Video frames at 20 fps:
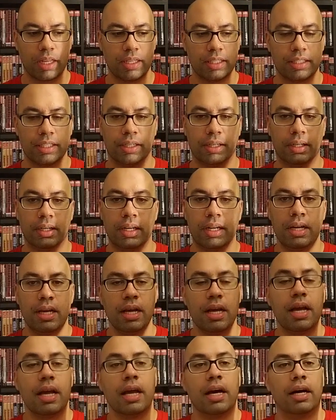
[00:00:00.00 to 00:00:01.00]
So
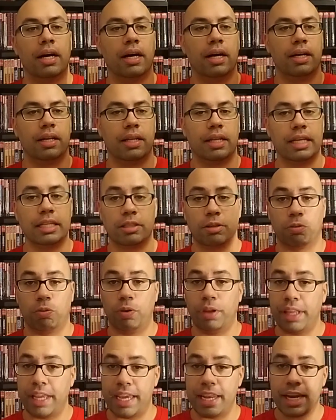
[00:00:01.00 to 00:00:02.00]
these are
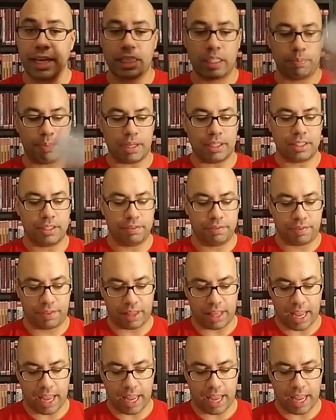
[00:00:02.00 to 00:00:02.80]
really inexpensive.